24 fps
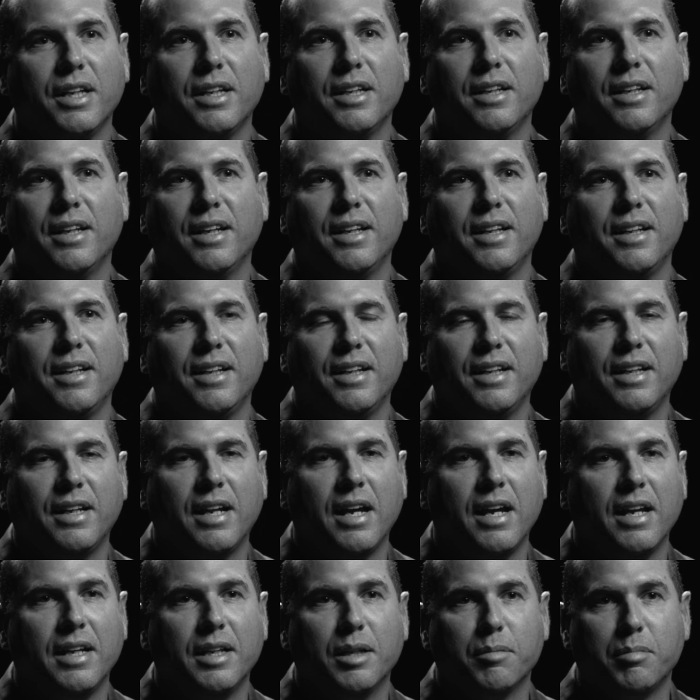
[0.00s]
running and,
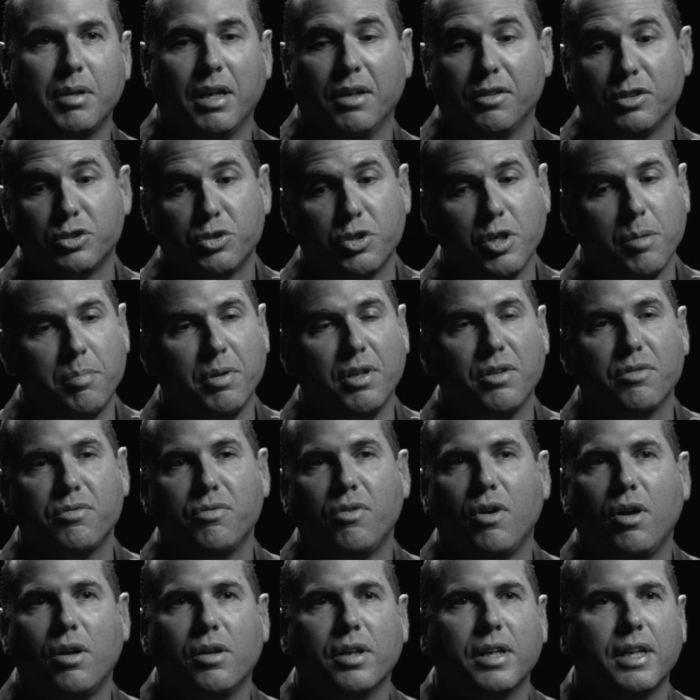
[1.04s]
and I end up getting,
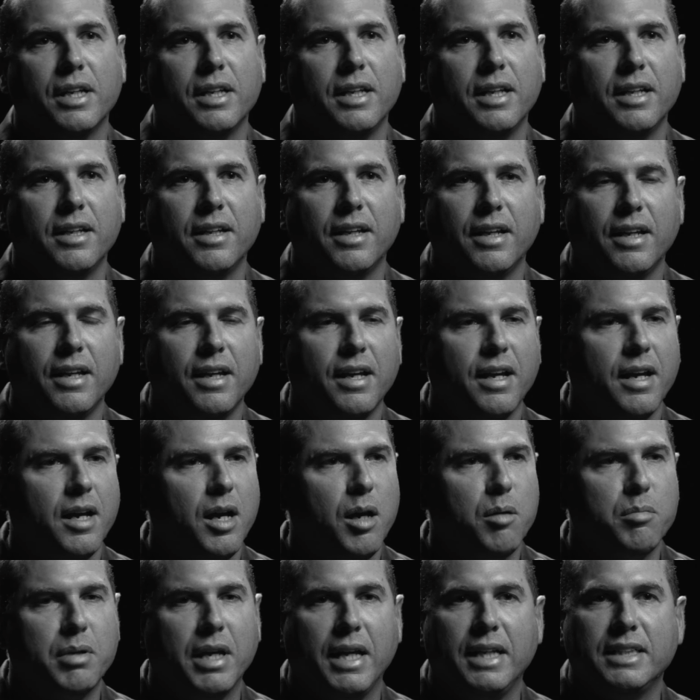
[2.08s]
tripping and falling and
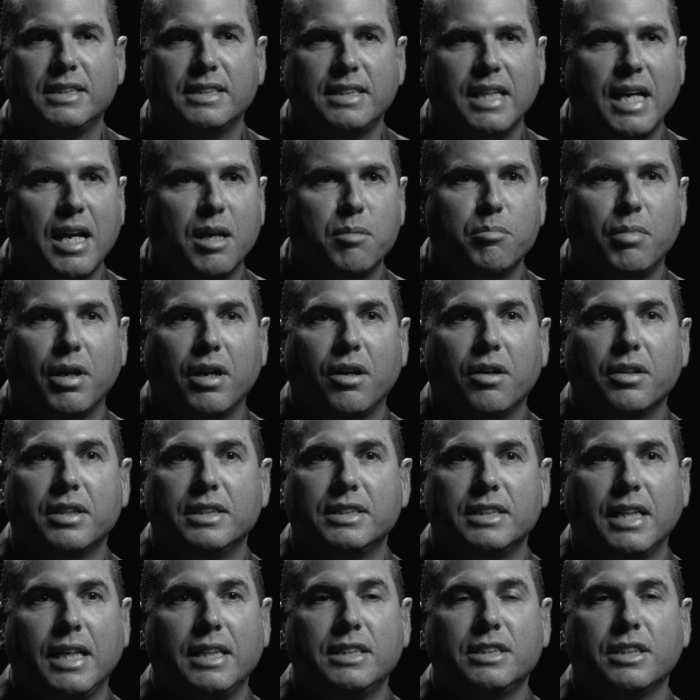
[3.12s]
I'm getting stabbed
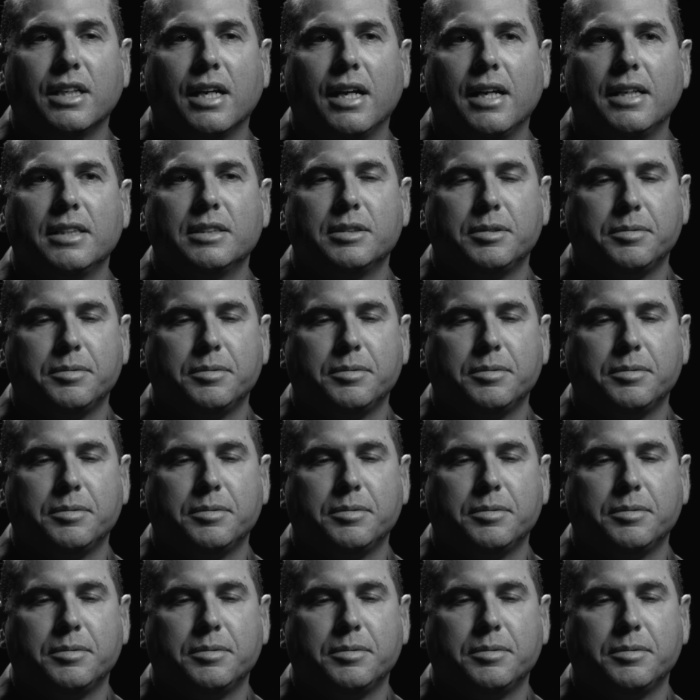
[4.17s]
by all these Asian